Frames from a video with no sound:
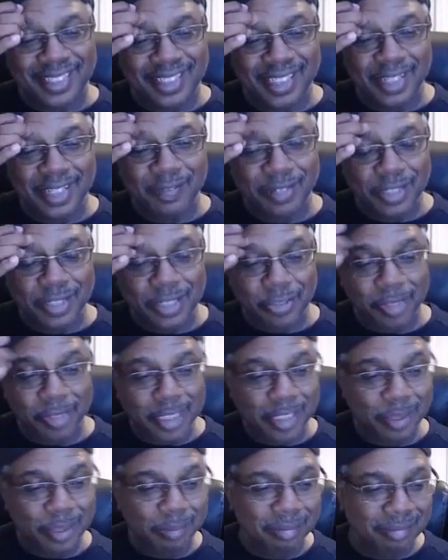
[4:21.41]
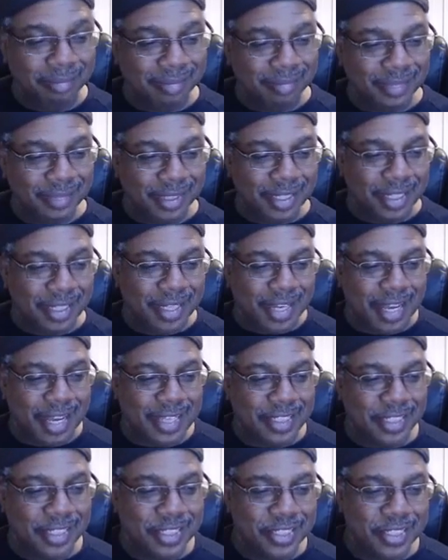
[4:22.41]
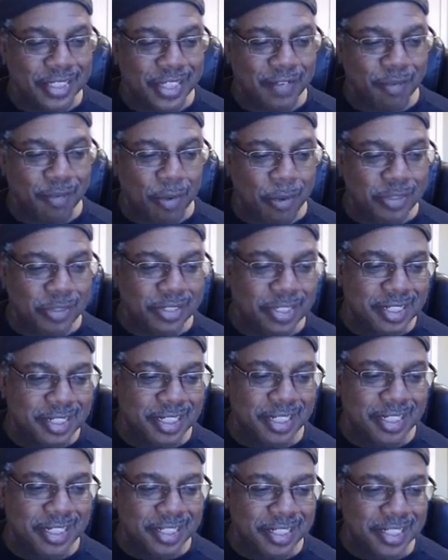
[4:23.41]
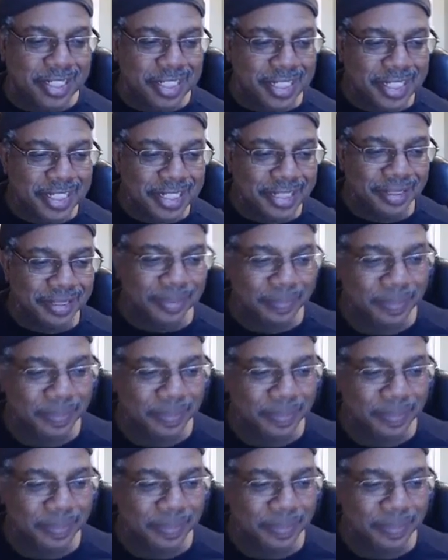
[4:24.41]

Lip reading: Living the dream. I see Steve Rosenstein is here.